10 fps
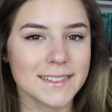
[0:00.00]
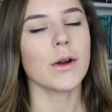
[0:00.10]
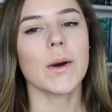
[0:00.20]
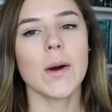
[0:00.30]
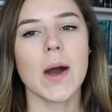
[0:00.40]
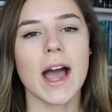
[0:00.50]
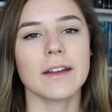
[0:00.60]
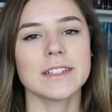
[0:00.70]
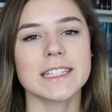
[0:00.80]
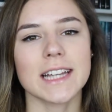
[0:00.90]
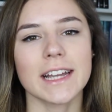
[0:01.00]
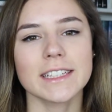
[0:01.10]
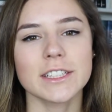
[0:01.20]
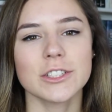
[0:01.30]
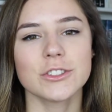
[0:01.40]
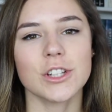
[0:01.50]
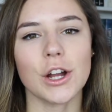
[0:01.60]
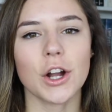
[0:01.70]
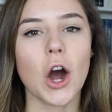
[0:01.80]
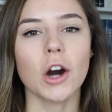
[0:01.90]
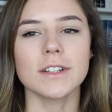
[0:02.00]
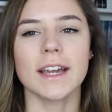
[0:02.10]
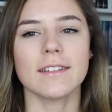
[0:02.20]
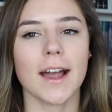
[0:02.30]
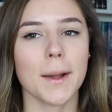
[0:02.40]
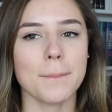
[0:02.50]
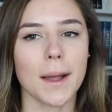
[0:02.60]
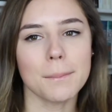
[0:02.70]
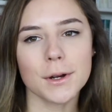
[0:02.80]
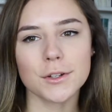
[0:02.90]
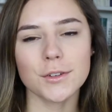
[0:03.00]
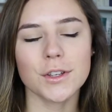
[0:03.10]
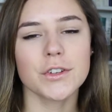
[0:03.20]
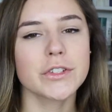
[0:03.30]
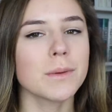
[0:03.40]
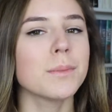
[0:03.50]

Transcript: So I've decided to start calling like my book reviews,